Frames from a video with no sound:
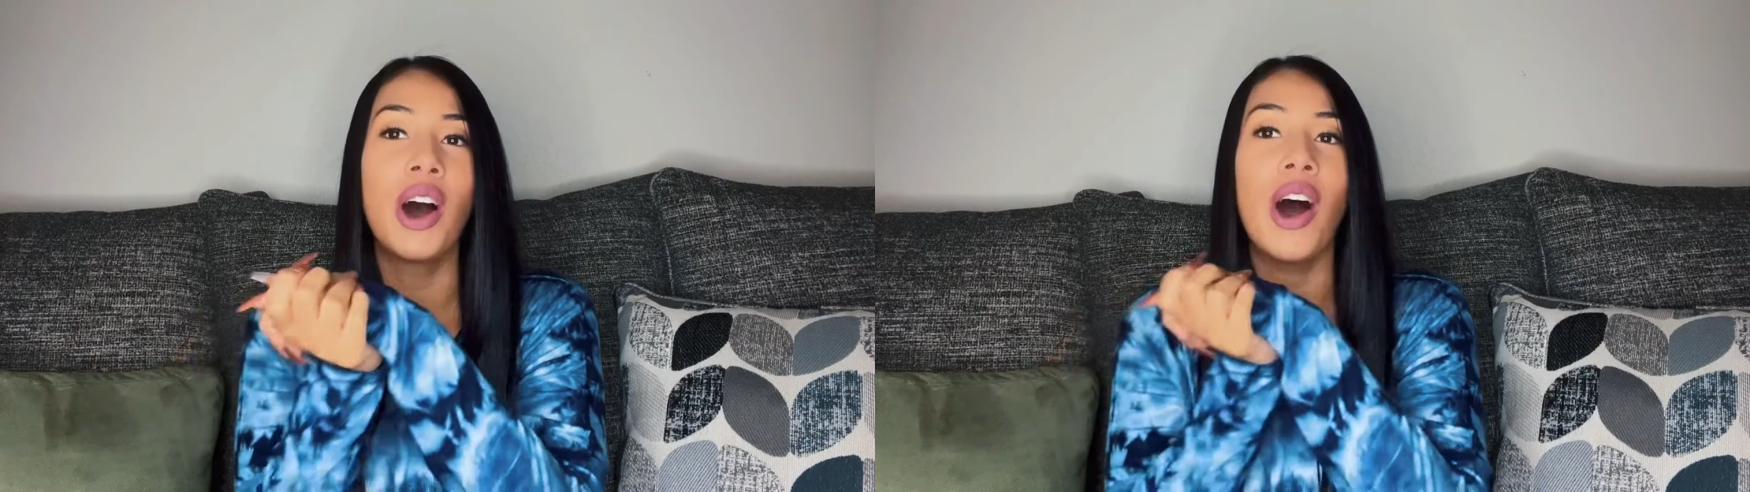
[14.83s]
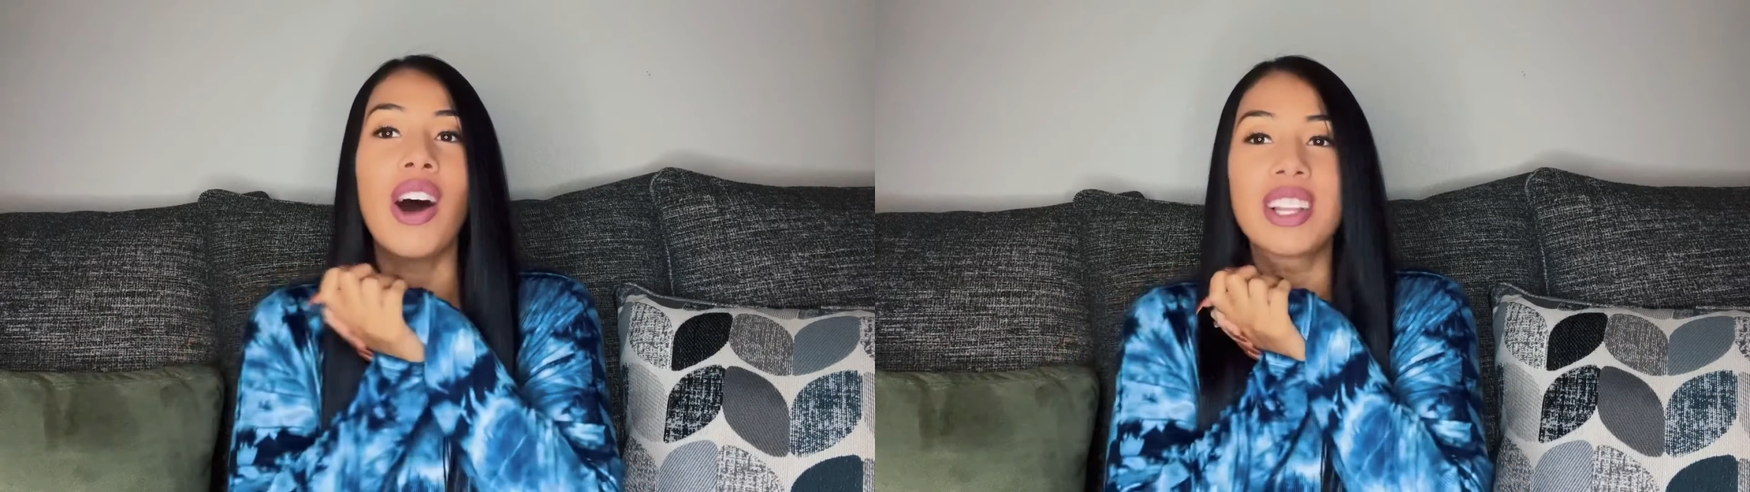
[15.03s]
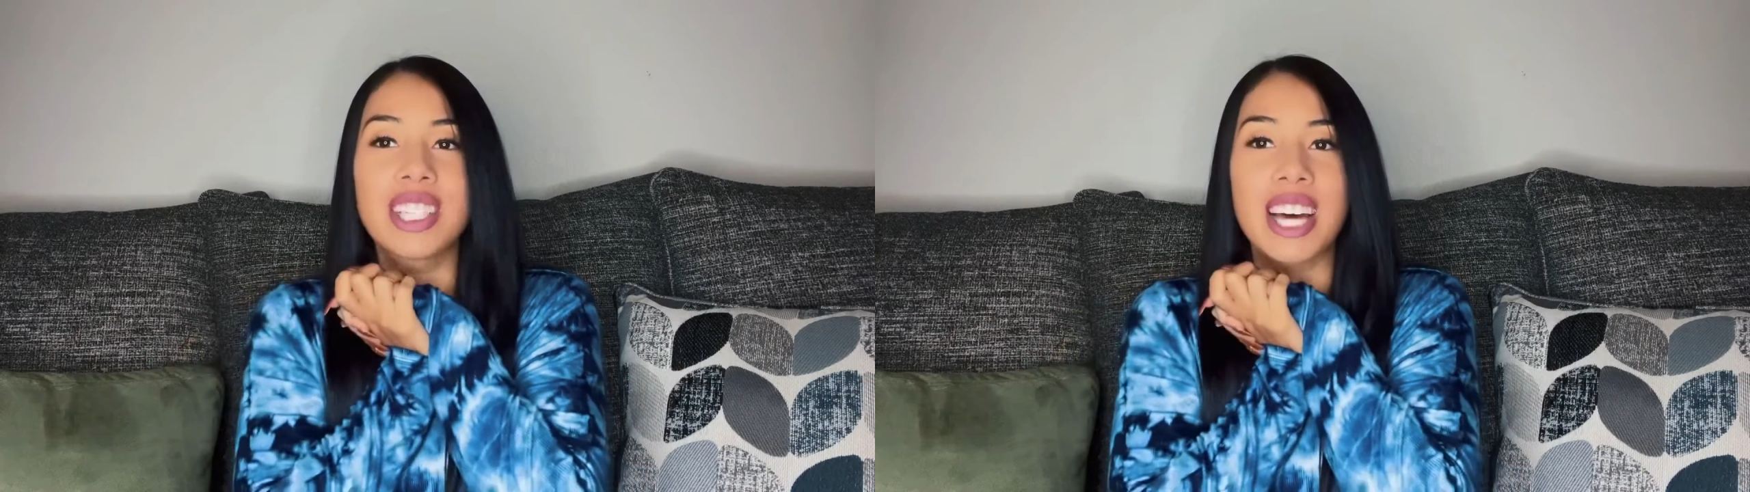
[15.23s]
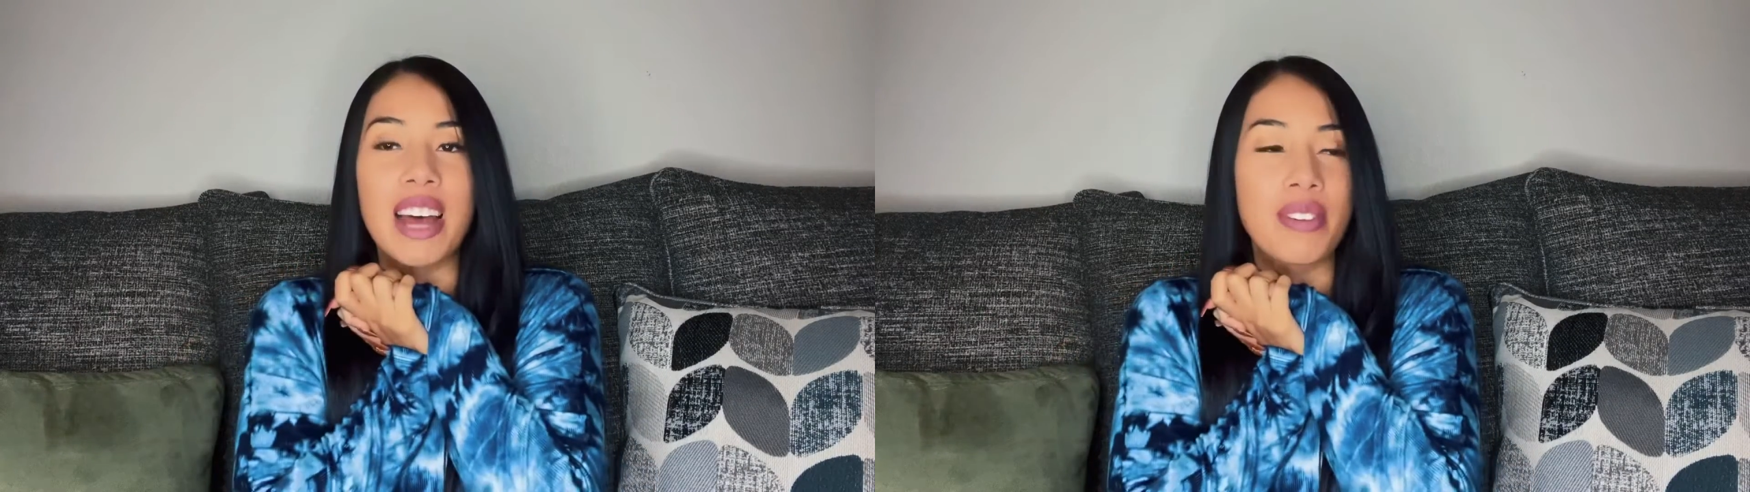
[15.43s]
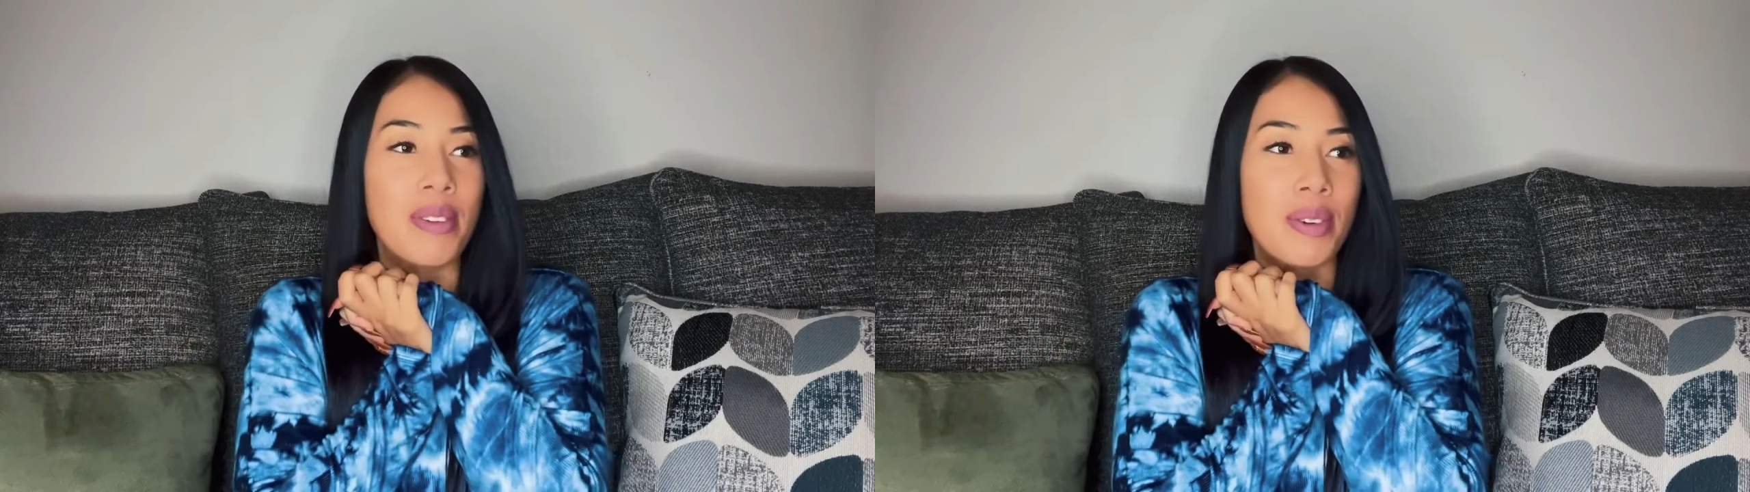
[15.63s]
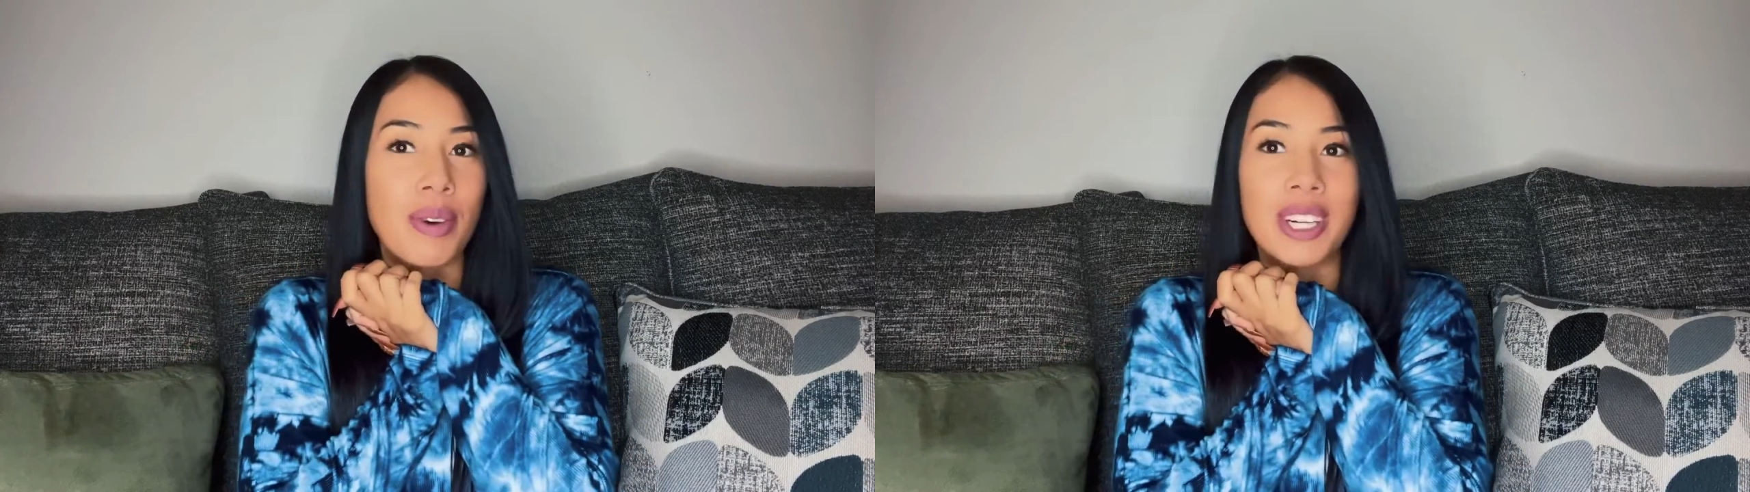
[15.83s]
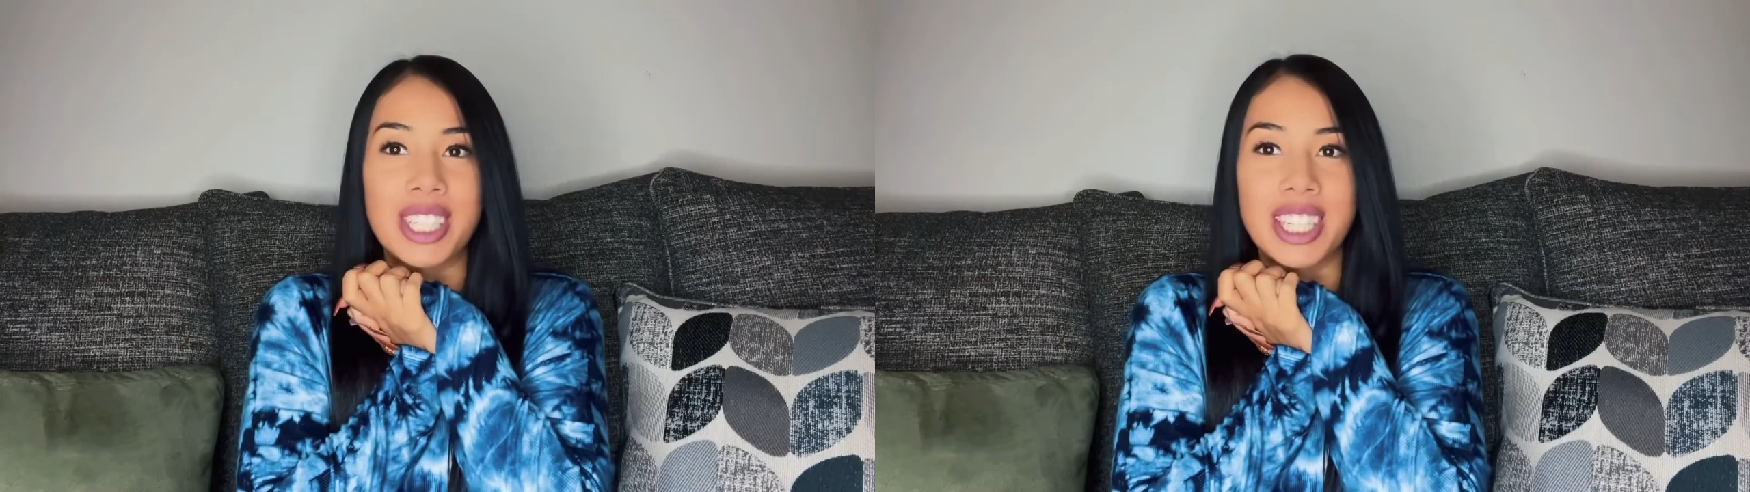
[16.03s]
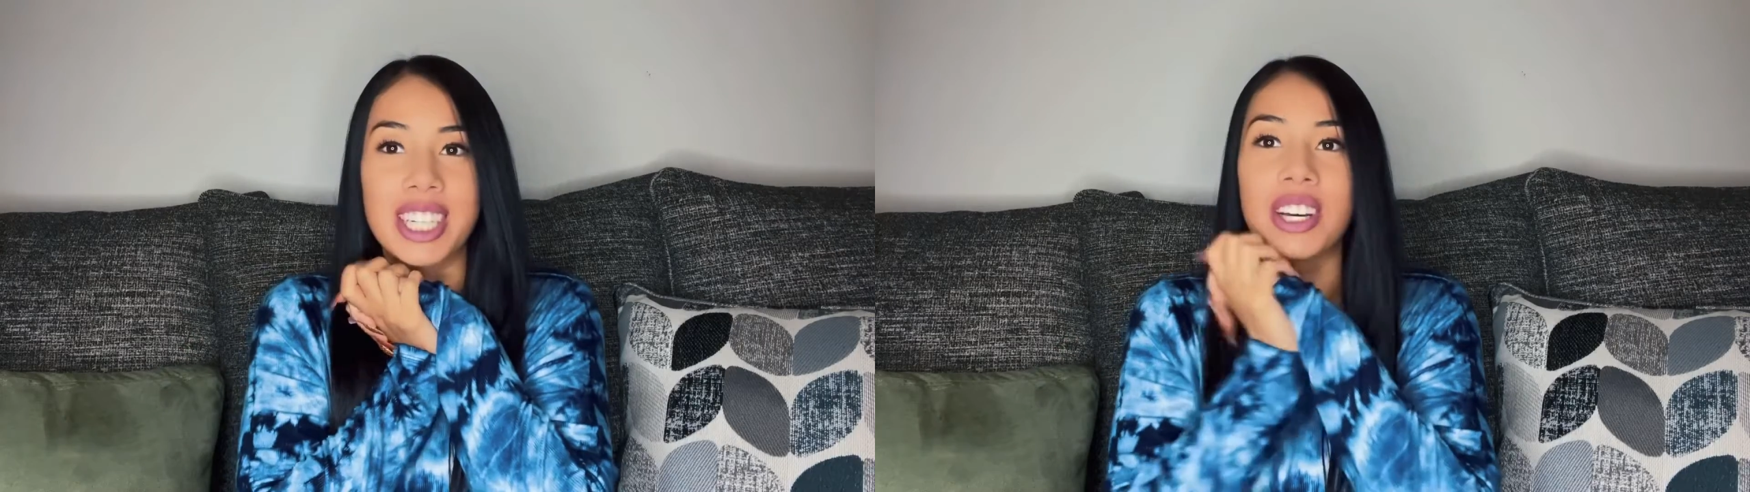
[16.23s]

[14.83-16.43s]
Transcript: all the time and we watched it